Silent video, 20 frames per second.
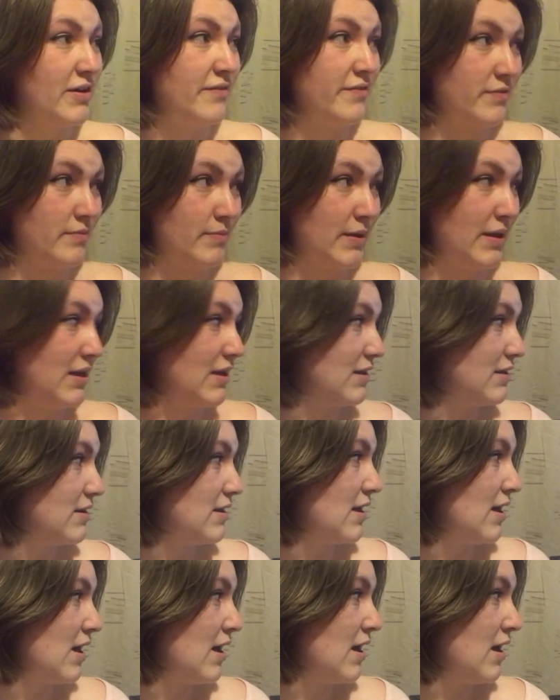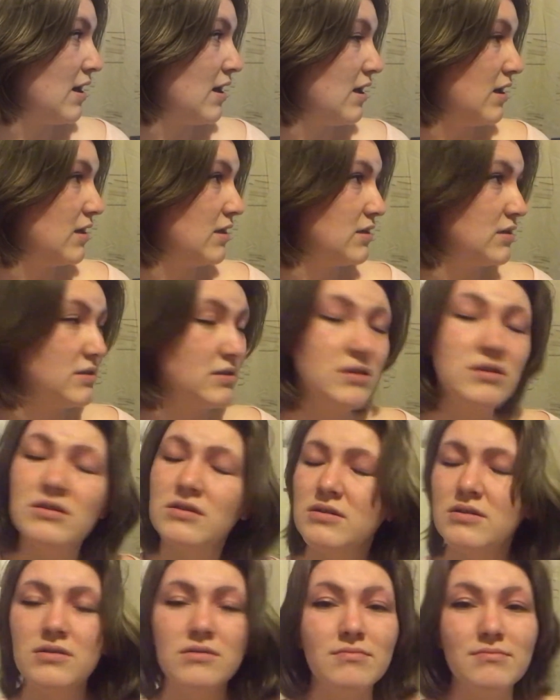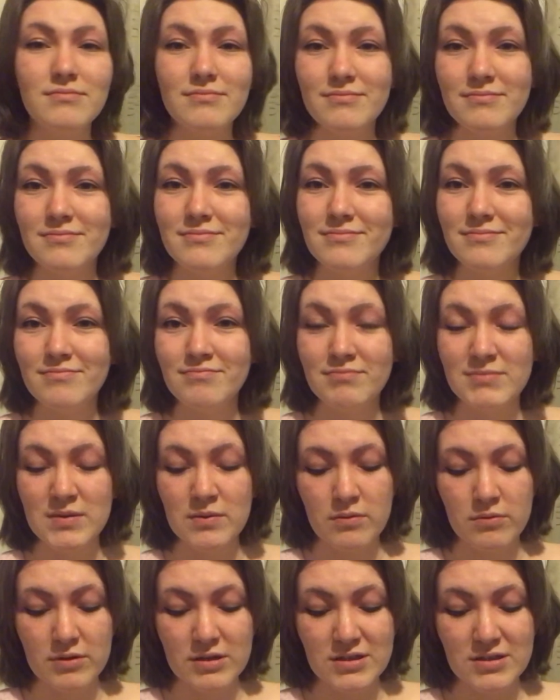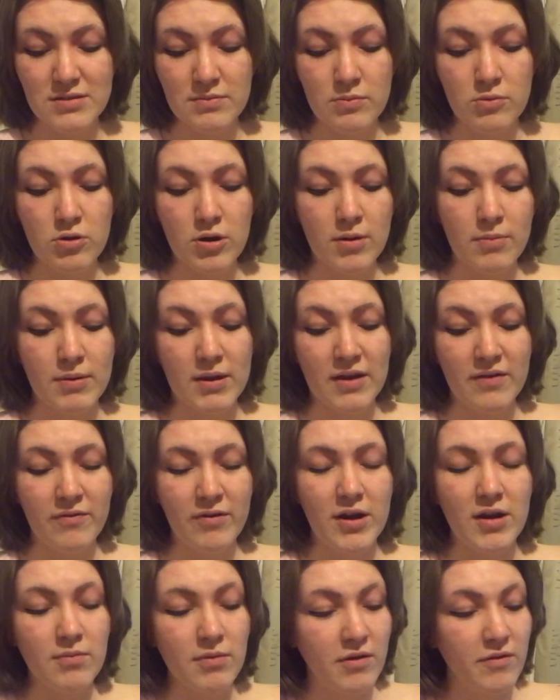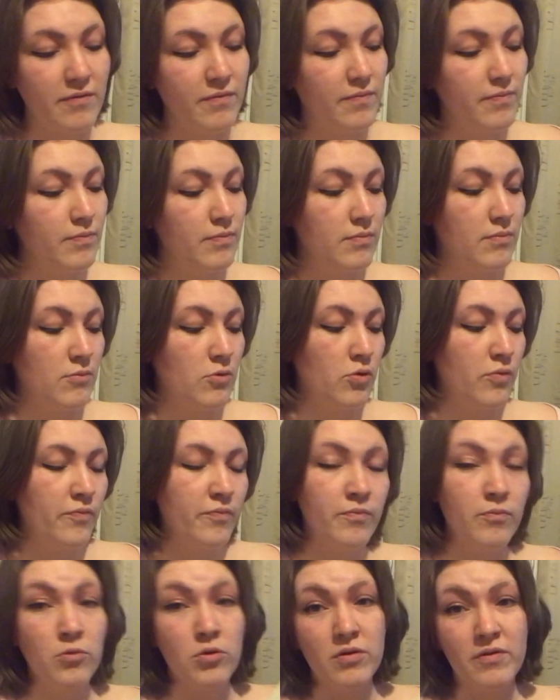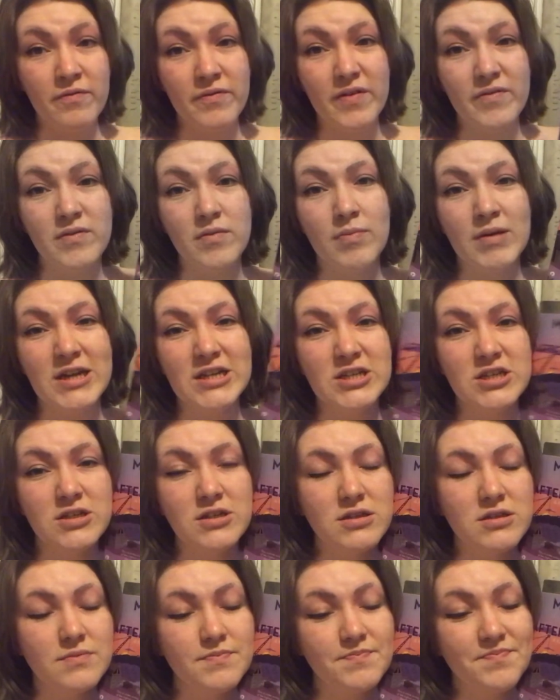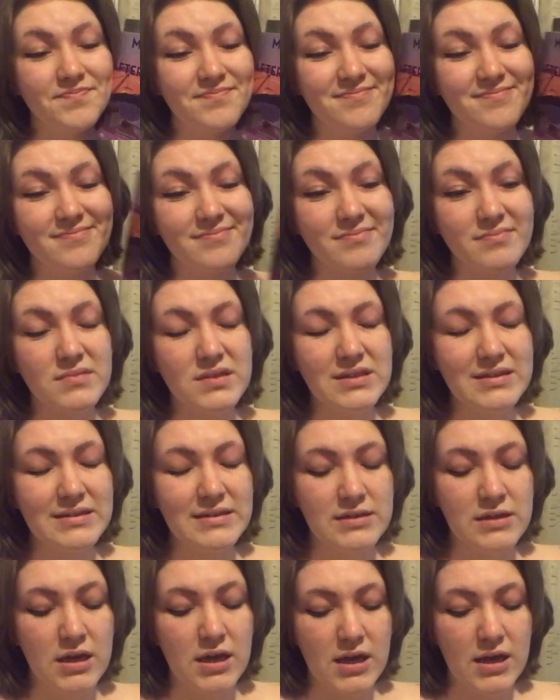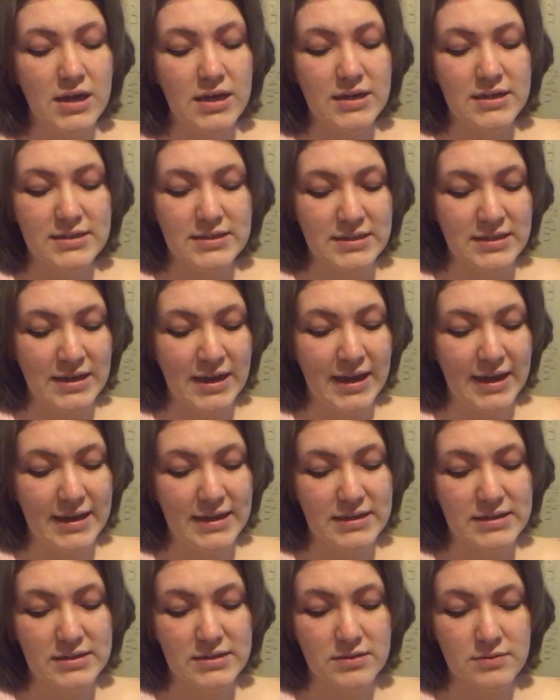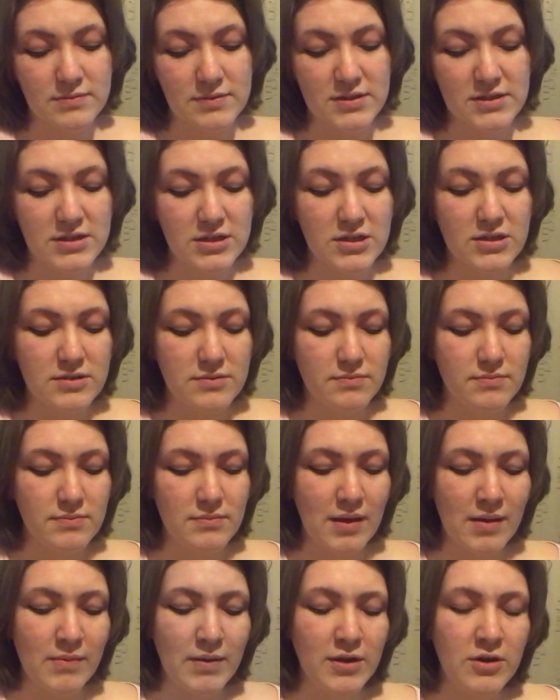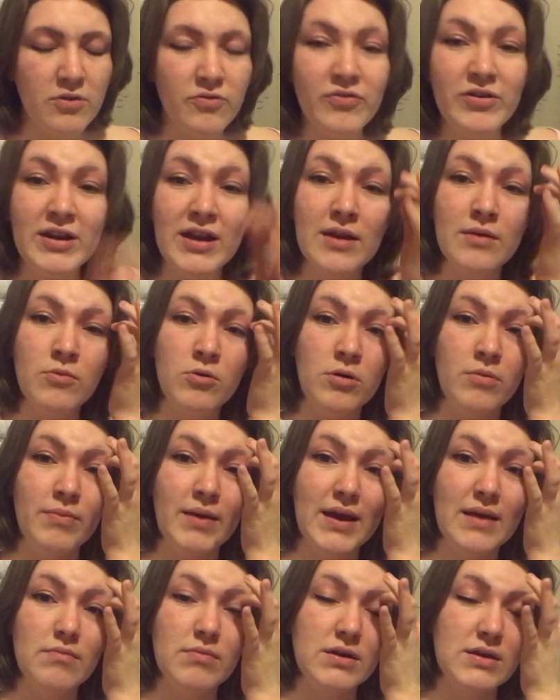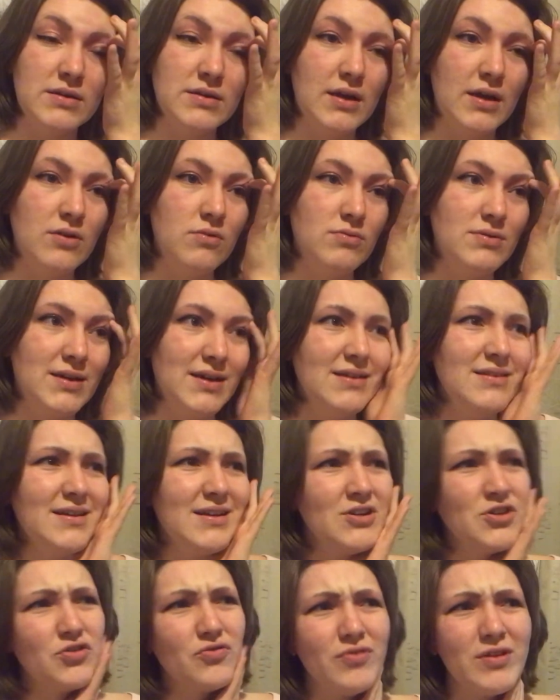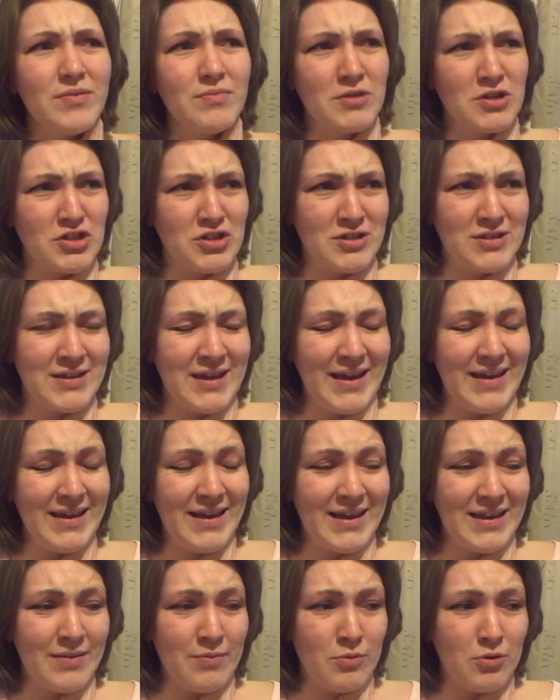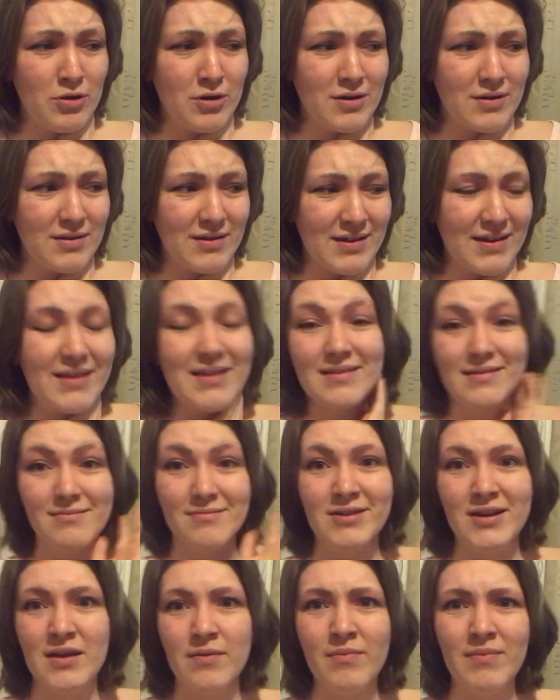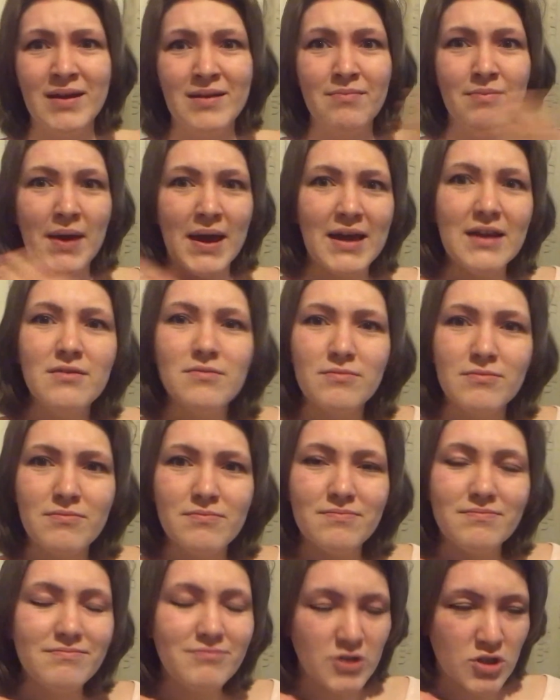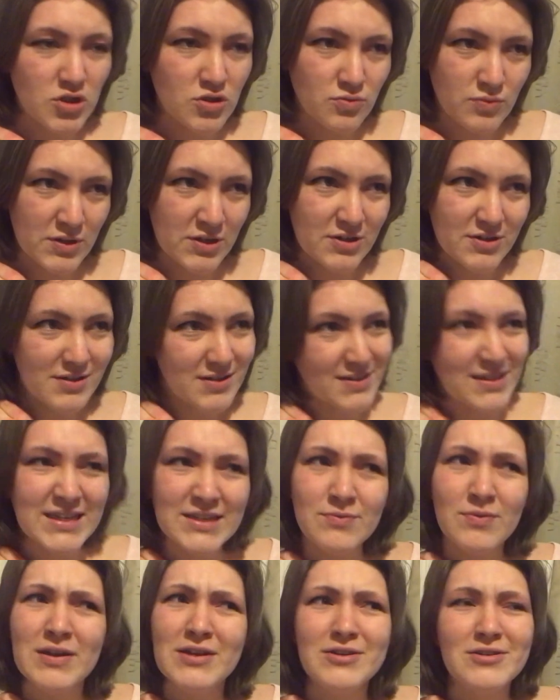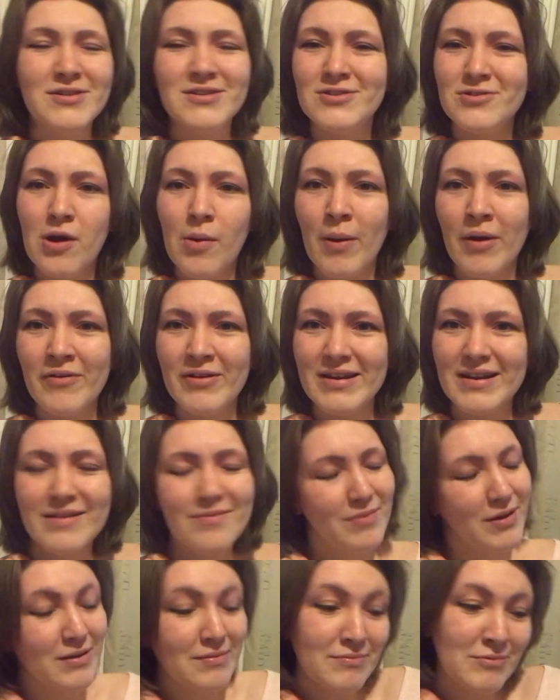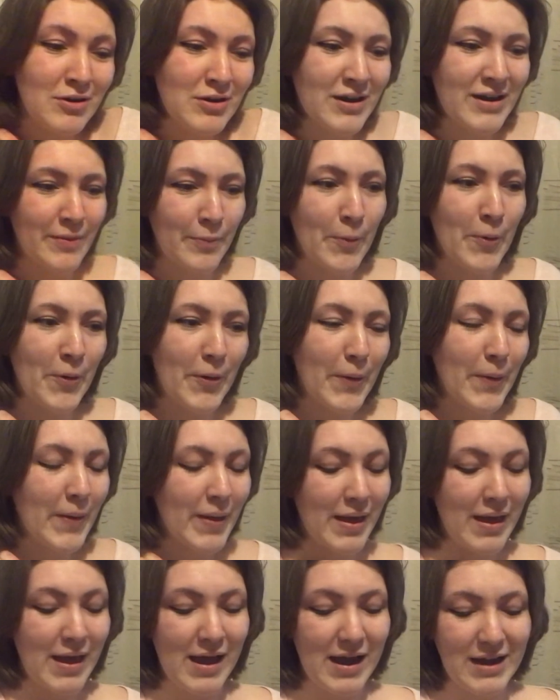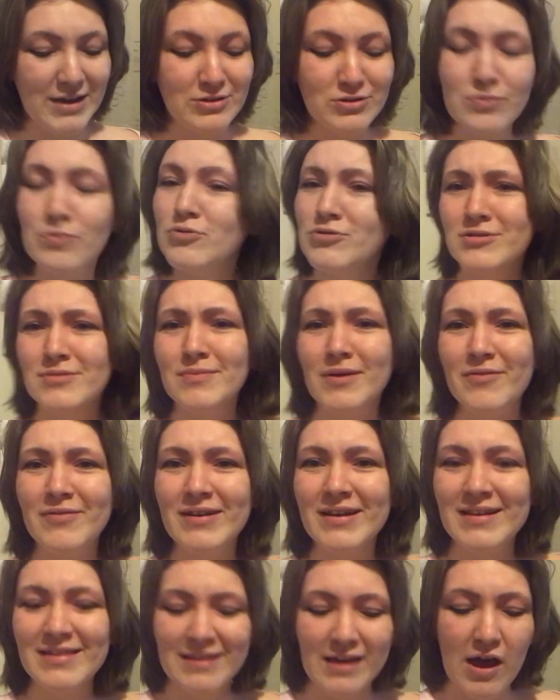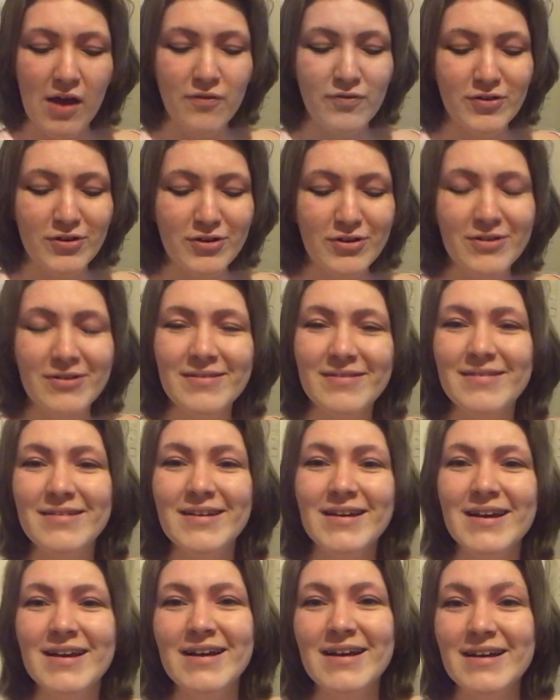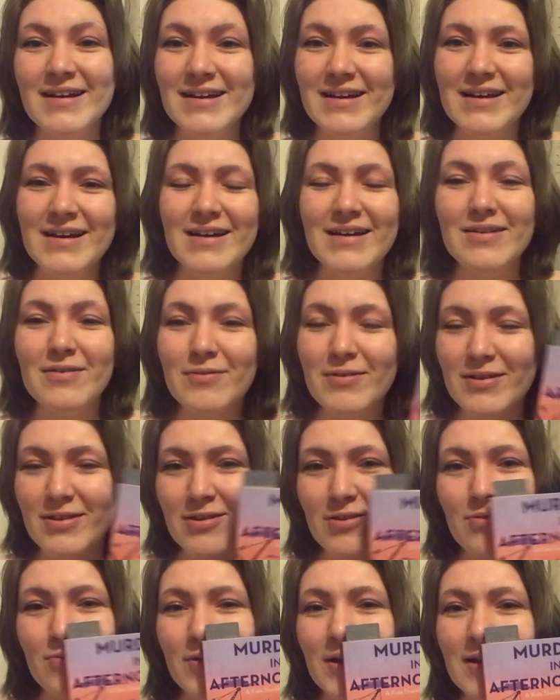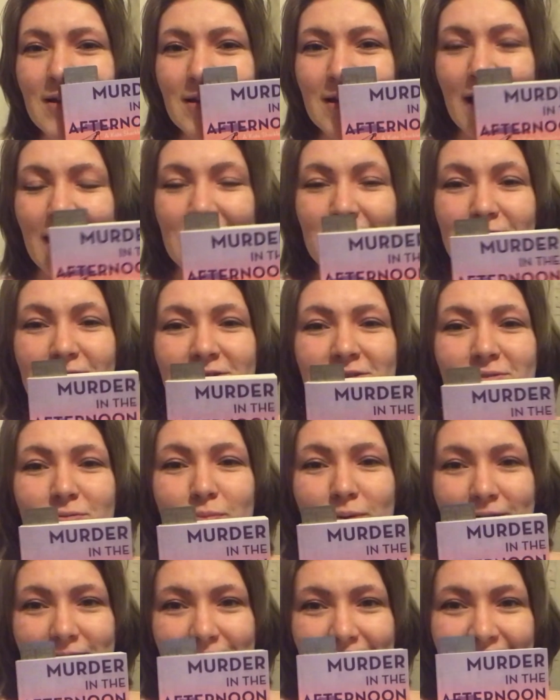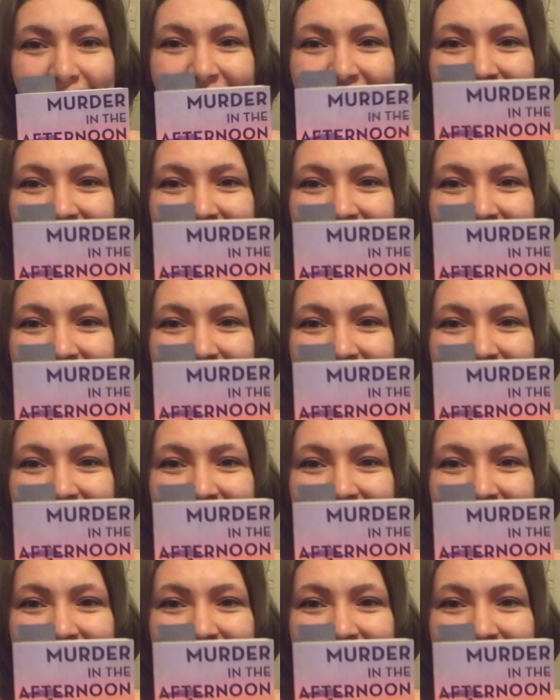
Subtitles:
for bed and maybe read some more. But I've read about more than 50 pages tonight, so that's good. I might not read any more in bed because I don't tend to actually read much at night anymore, like when I'm in bed, which is weird because that's when I used to do all my reading, but not anymore. I do most of my reading in the afternoon, which is when I also murder.